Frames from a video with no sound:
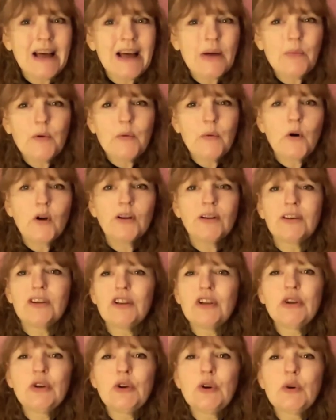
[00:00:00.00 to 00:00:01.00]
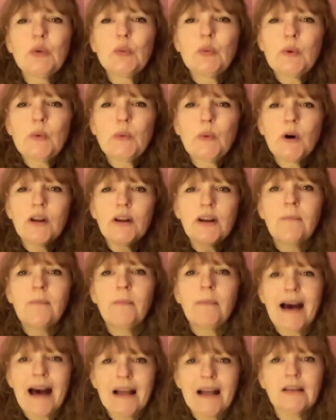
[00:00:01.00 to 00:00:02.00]
We want, we want a
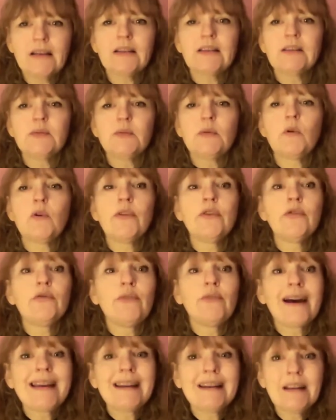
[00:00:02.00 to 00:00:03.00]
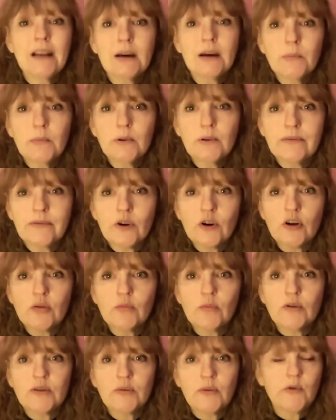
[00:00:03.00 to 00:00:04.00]
balance. We want the right number of
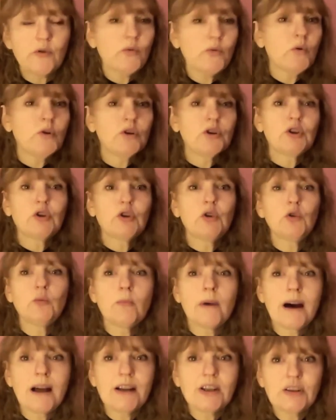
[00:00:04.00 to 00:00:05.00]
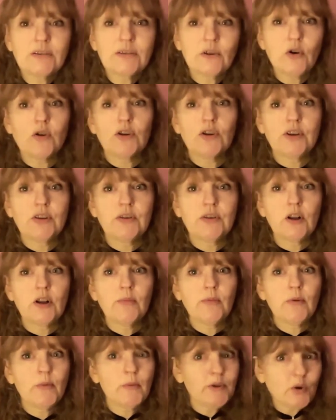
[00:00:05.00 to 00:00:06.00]
hormones. We don't want too much cortisol,
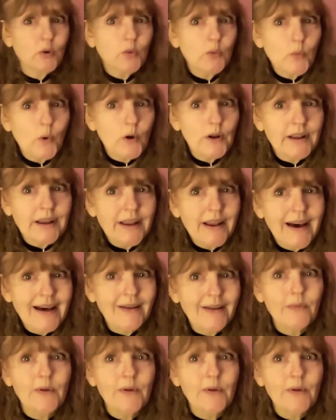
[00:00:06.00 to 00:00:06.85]
but we don't want none.